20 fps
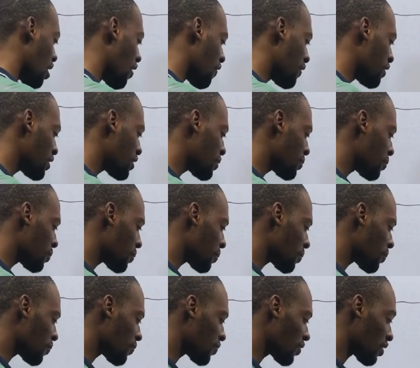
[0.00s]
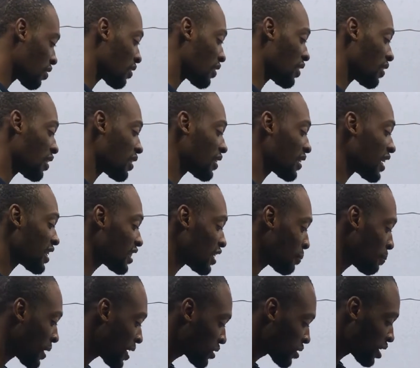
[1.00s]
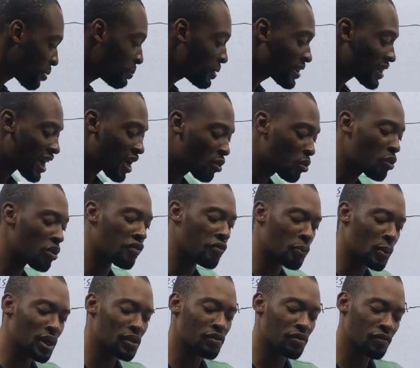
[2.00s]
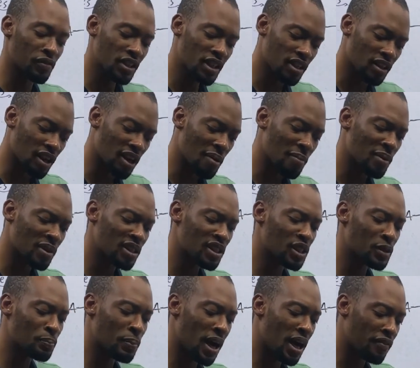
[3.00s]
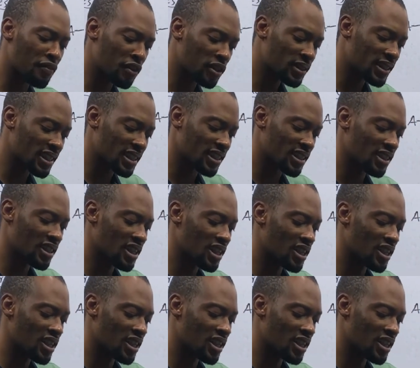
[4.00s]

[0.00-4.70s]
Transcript: And this, let's say mass, a meter rule of mass 15 grams is pivoted